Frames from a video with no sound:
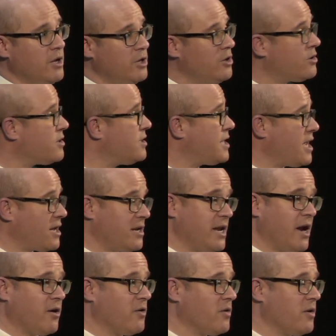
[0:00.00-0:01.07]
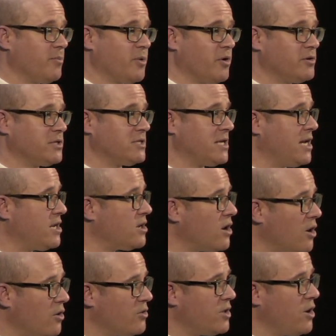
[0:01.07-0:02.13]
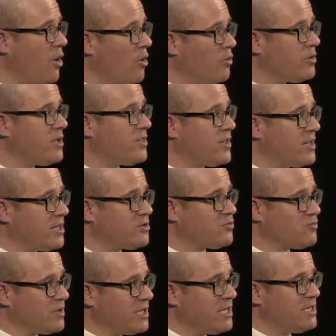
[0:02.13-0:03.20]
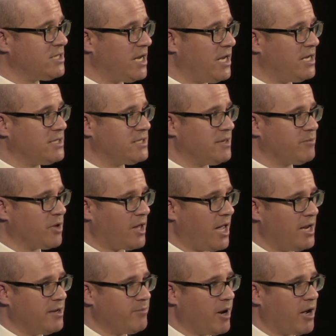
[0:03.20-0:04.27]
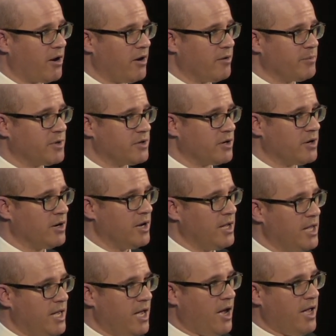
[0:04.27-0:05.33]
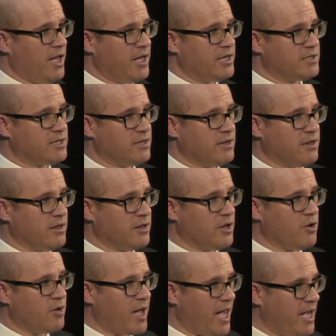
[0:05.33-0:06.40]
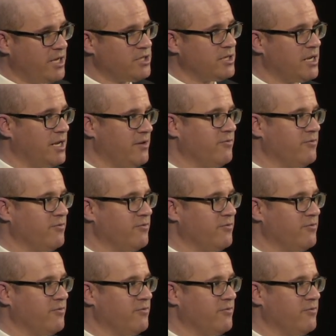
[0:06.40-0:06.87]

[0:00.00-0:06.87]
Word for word: You could take a narrower approach and say, no, the only thing that's really changed implicated by Carpenter is location